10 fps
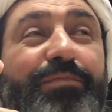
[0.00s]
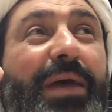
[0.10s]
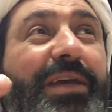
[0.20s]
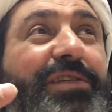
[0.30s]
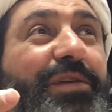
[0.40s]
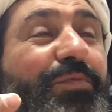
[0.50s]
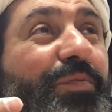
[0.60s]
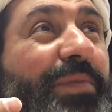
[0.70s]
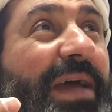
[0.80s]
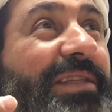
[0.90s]

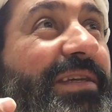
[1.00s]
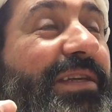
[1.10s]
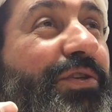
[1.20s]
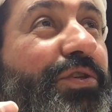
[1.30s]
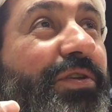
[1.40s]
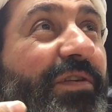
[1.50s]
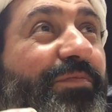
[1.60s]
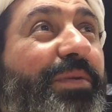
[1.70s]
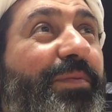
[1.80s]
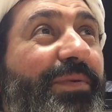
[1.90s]
maximum attention
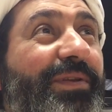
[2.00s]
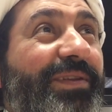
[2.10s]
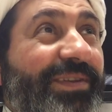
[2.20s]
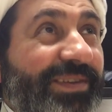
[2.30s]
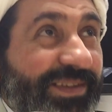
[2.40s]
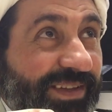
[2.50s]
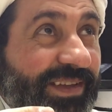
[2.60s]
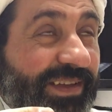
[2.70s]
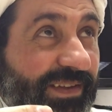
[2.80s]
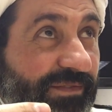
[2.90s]
of people
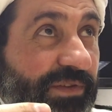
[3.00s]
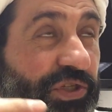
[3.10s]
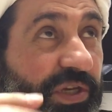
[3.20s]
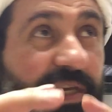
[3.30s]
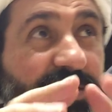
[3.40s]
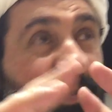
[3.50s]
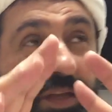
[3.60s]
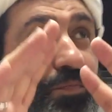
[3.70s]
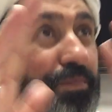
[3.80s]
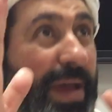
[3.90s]
which is
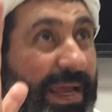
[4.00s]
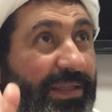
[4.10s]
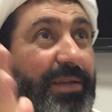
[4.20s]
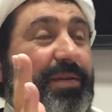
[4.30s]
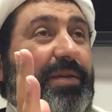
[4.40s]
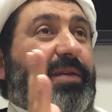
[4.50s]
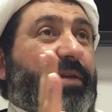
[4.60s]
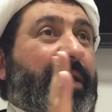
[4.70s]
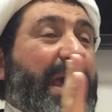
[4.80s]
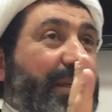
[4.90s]
not bad
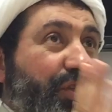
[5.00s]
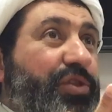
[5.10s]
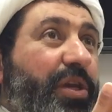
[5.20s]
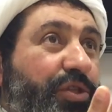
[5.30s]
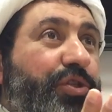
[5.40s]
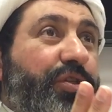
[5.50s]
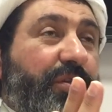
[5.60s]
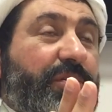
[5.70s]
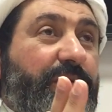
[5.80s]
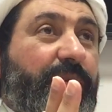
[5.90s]
as
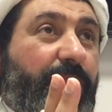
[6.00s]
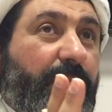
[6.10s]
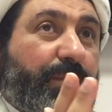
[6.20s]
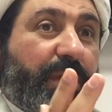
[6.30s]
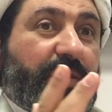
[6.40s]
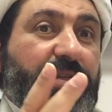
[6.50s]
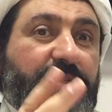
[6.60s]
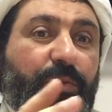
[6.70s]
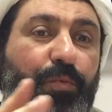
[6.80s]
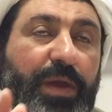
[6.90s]
such because this
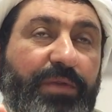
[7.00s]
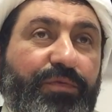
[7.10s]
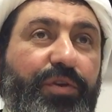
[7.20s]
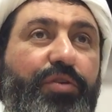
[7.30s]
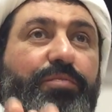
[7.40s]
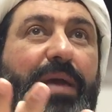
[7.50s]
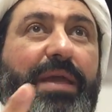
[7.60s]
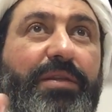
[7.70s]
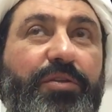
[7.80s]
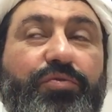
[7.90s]
is a way for
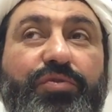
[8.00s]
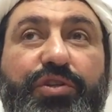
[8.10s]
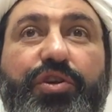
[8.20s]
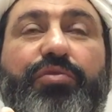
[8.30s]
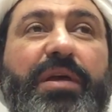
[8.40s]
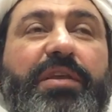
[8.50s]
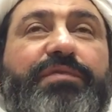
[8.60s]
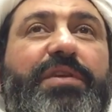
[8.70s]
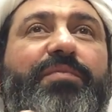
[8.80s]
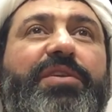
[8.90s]
humanity to grow and
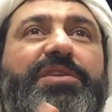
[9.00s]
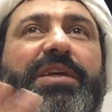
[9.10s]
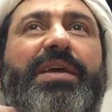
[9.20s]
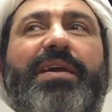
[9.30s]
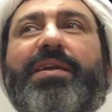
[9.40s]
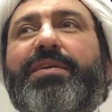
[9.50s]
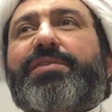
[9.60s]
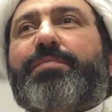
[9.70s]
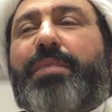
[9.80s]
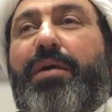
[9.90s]
if someone is
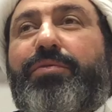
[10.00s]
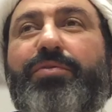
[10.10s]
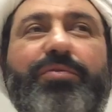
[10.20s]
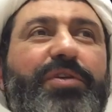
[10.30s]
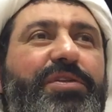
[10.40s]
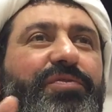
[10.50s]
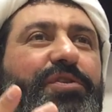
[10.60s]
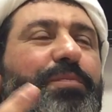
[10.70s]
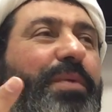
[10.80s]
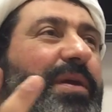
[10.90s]
careless about you know his
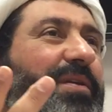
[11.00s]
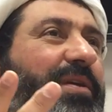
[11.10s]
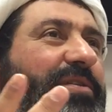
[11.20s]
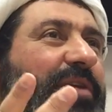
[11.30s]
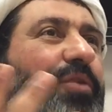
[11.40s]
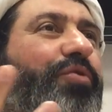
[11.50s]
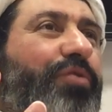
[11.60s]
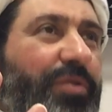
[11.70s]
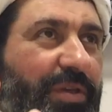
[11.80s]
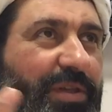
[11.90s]
respect it's not
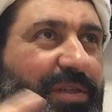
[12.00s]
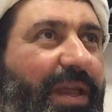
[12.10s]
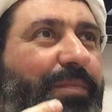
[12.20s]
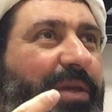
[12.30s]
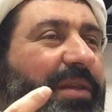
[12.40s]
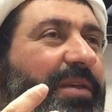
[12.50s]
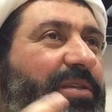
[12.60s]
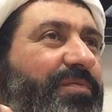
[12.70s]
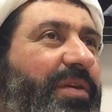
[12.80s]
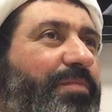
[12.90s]
good islamically
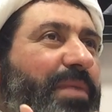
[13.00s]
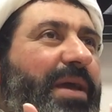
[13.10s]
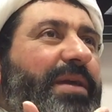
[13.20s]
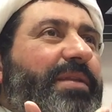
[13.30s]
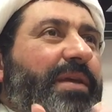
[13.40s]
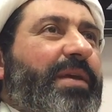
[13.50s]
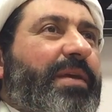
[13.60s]
it's very bad